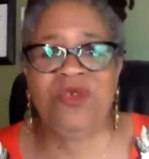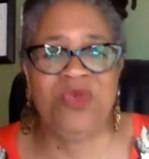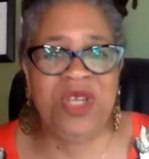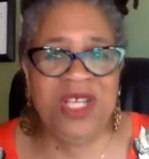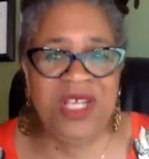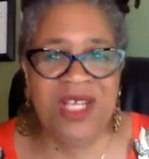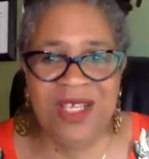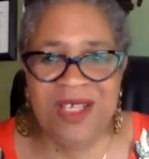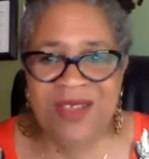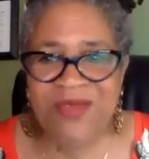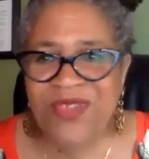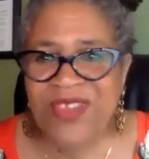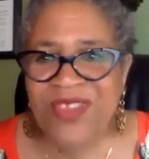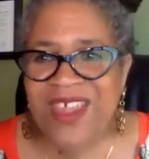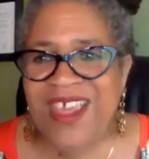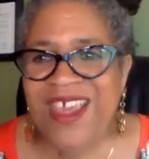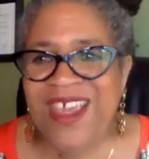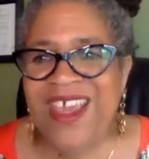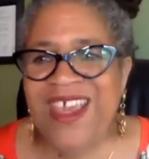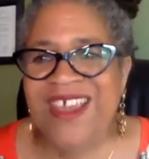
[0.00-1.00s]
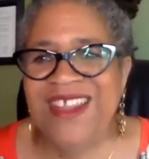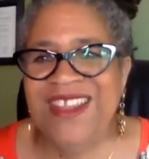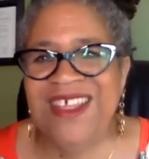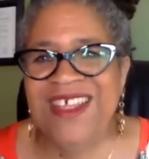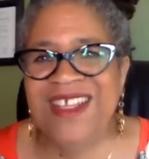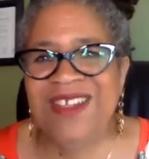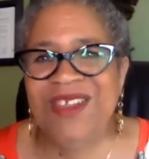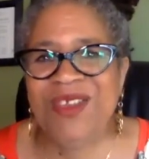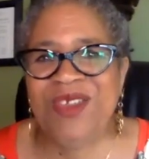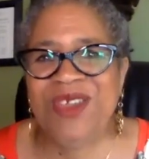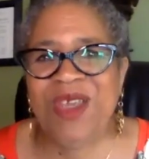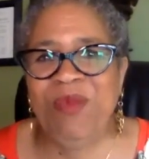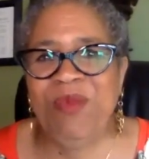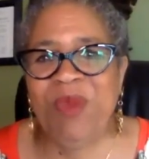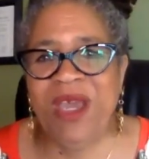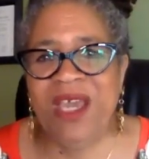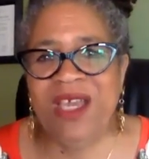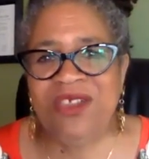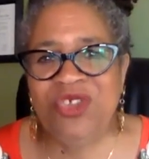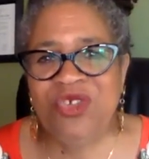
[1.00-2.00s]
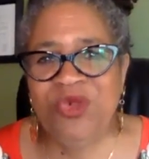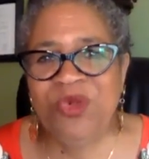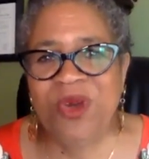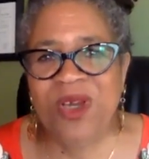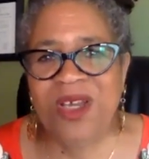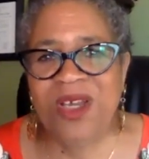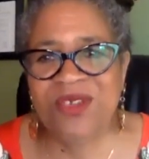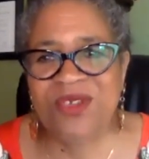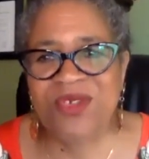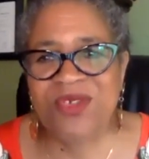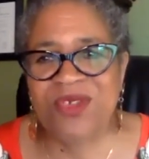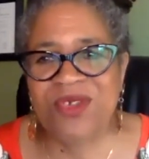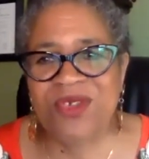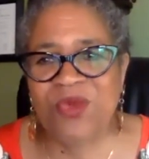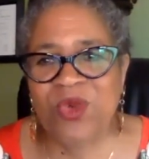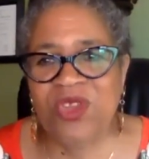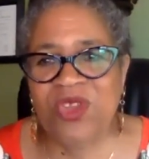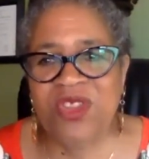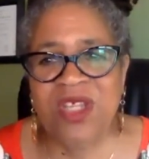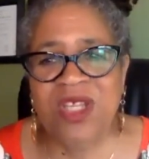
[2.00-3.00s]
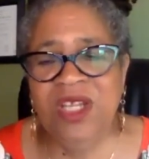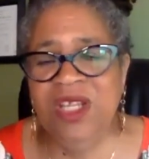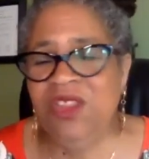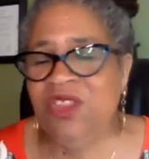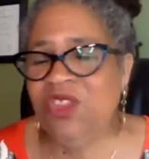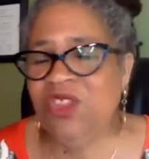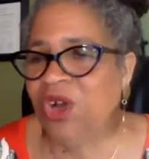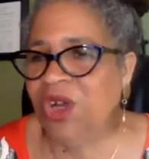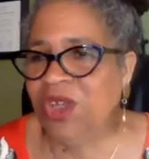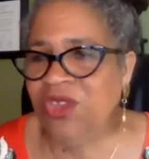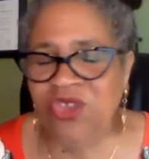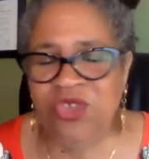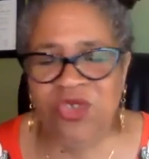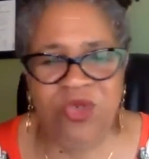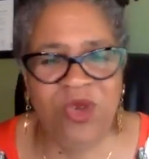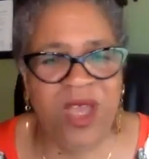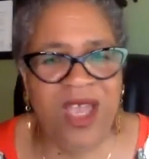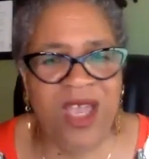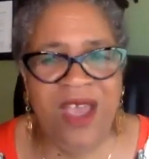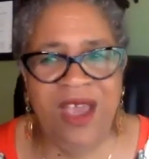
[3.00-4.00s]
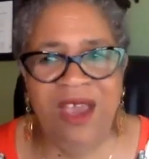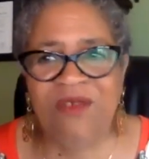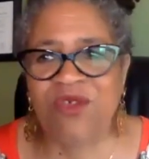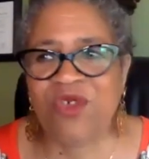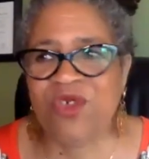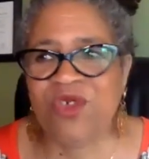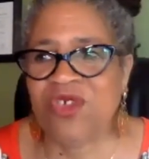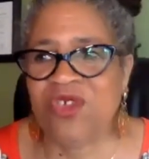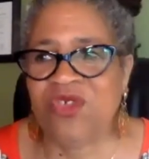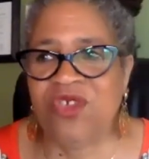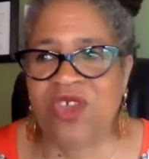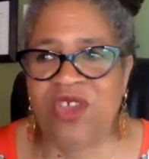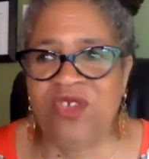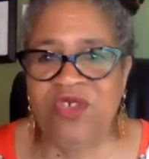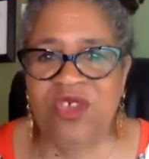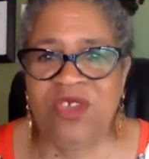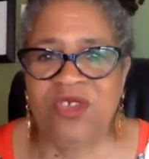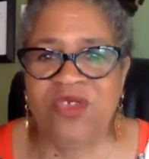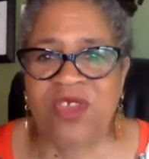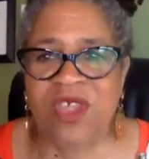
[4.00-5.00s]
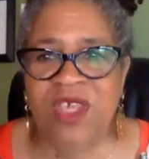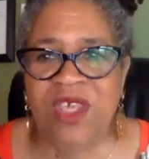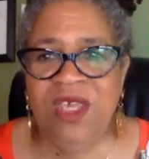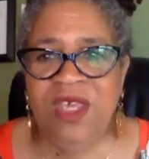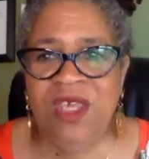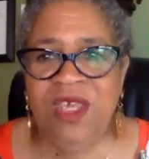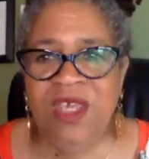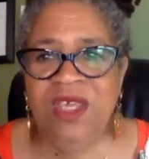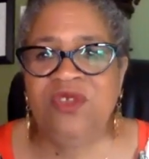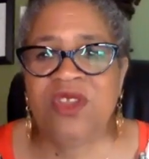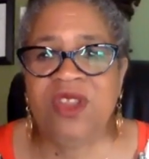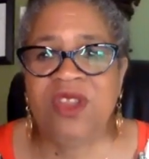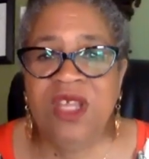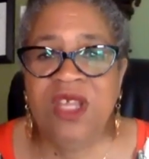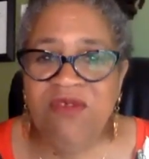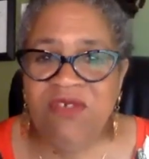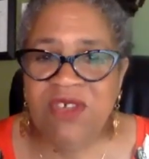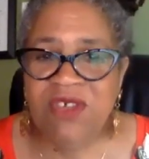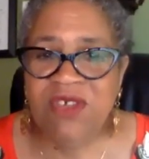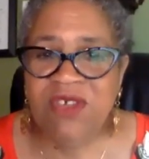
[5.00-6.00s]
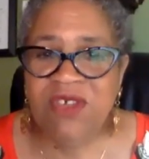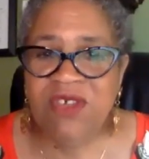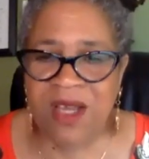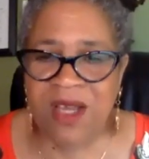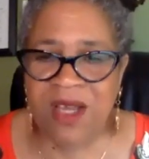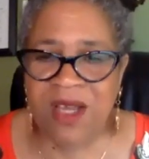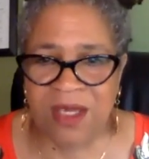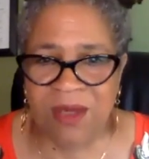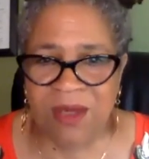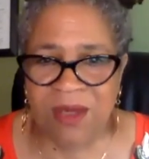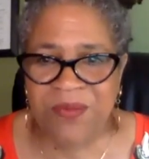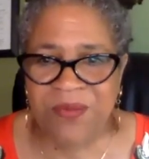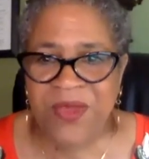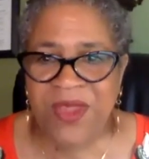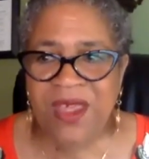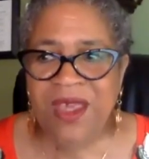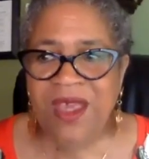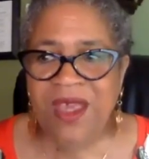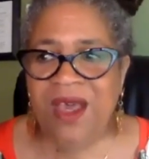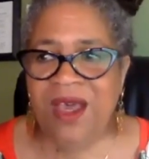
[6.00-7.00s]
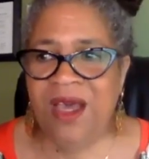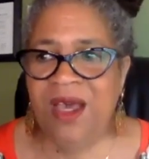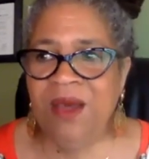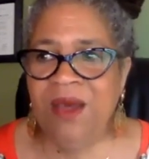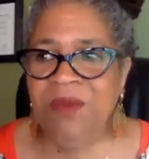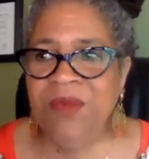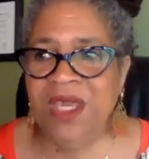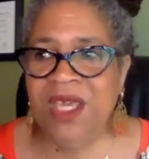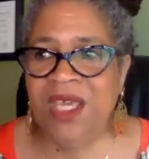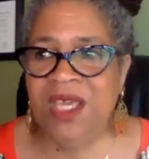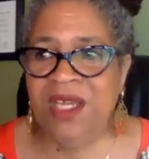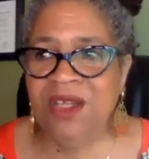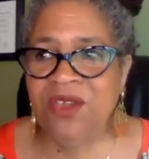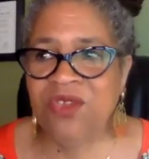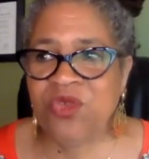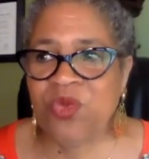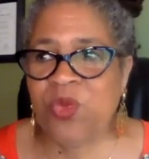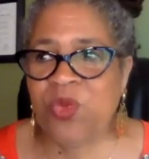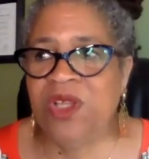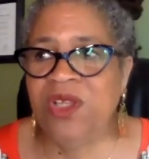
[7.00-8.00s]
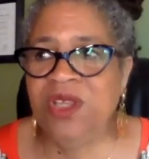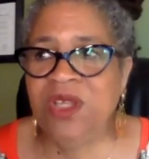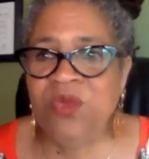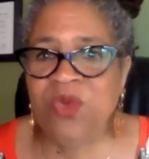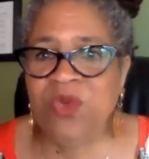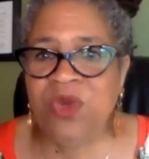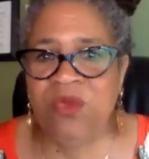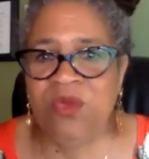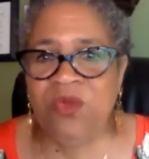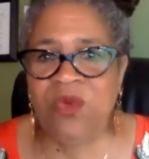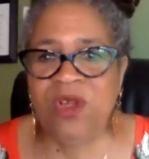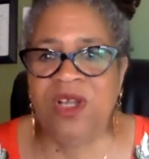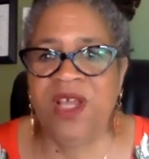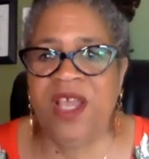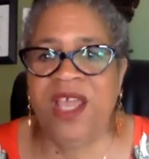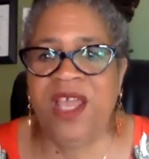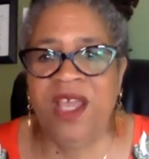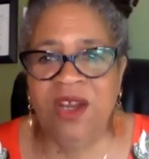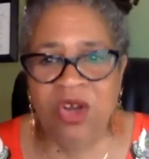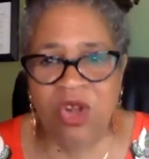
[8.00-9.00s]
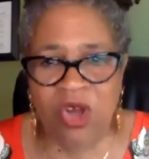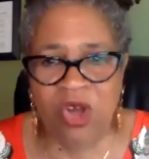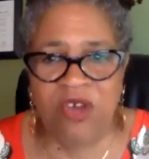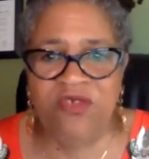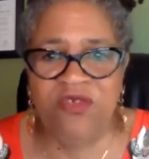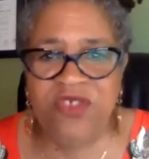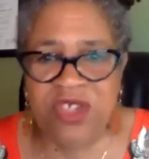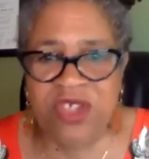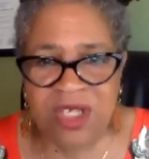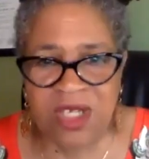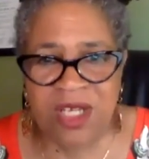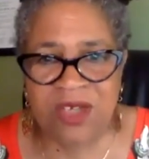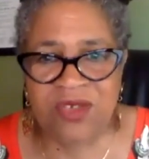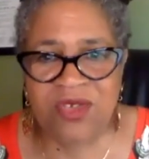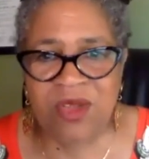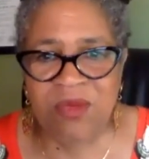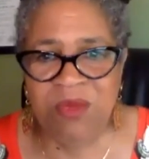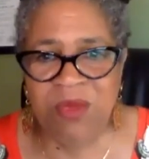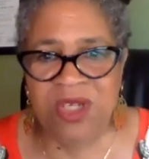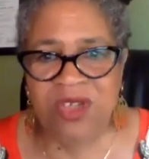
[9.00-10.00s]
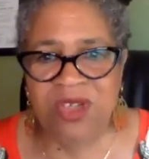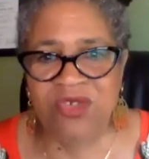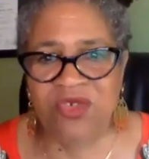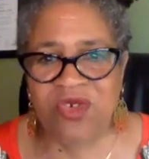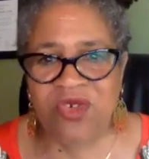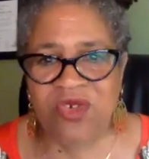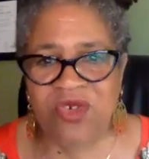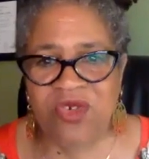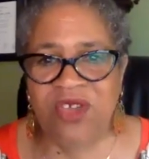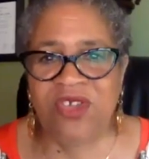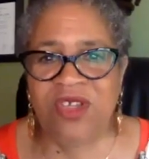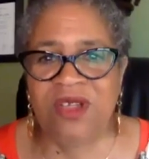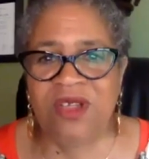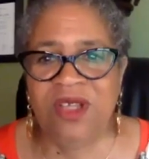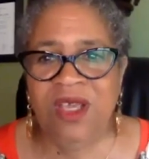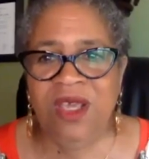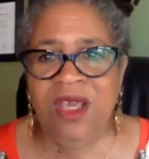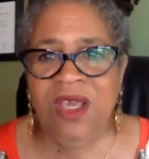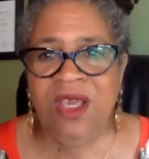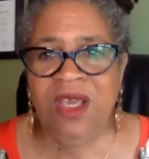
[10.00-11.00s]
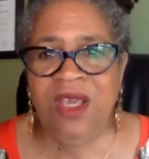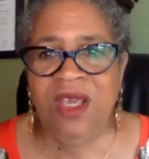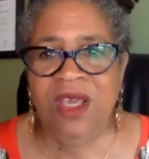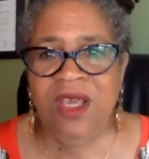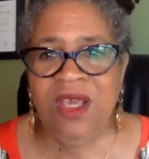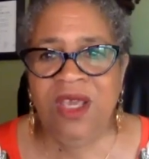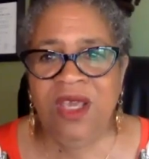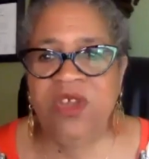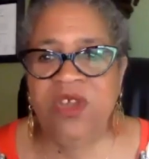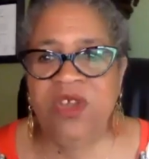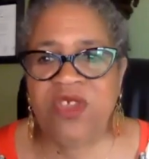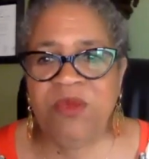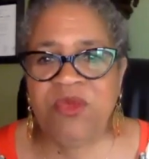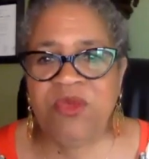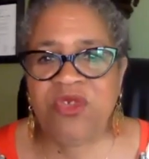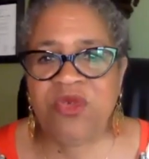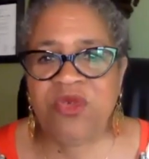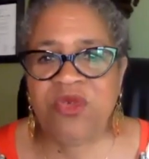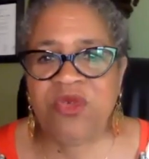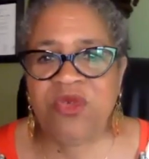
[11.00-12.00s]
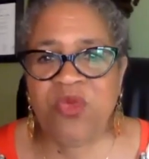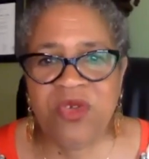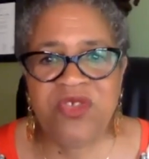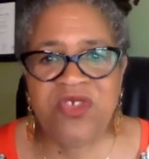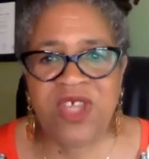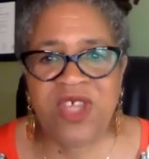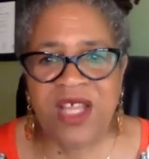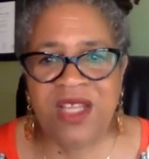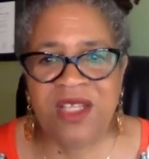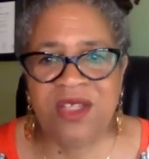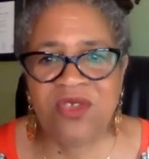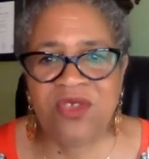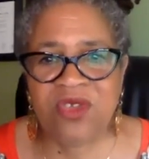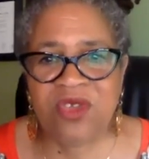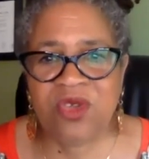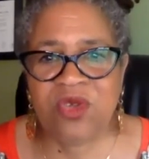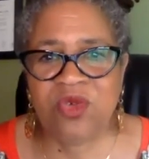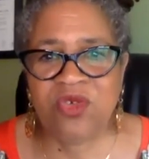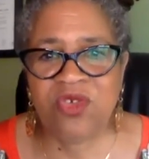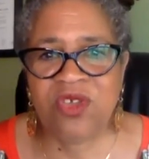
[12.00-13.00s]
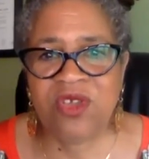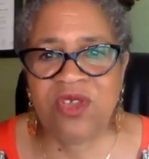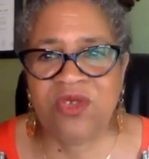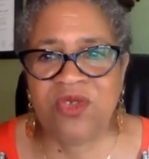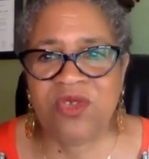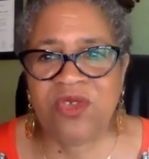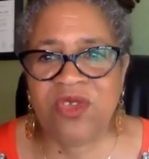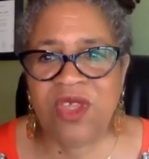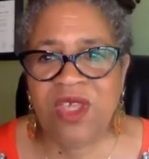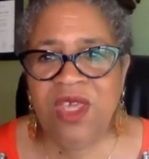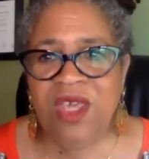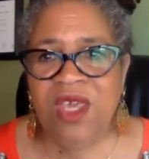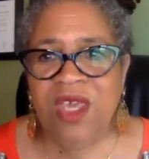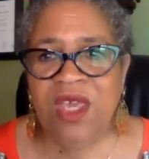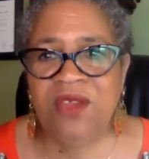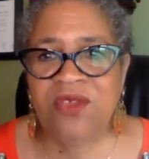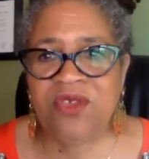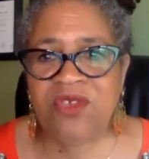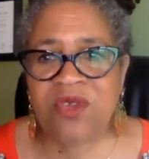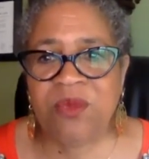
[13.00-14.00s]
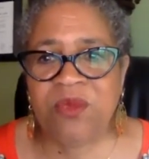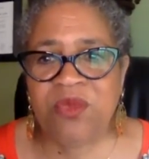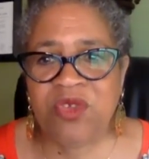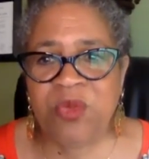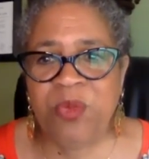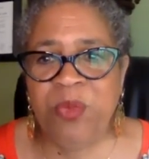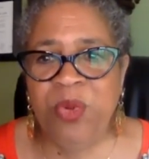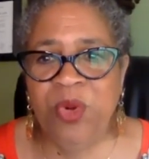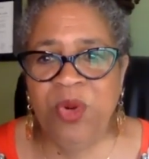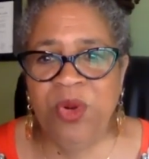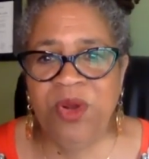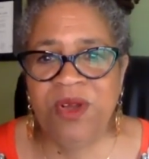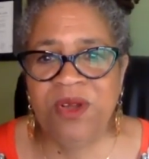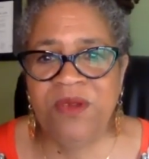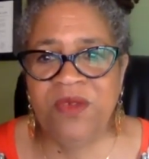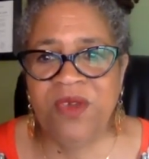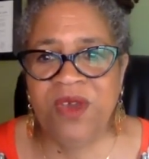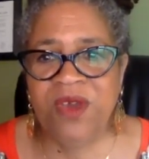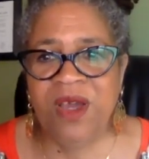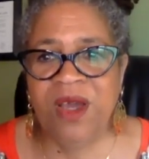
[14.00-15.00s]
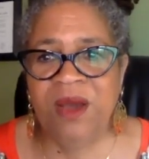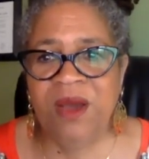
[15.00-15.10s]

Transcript: reading, and then get back to us with any thoughts you have or suggestions. It's a living document, and it's one that we want to hand off to the next administration with some real solid solutions and some support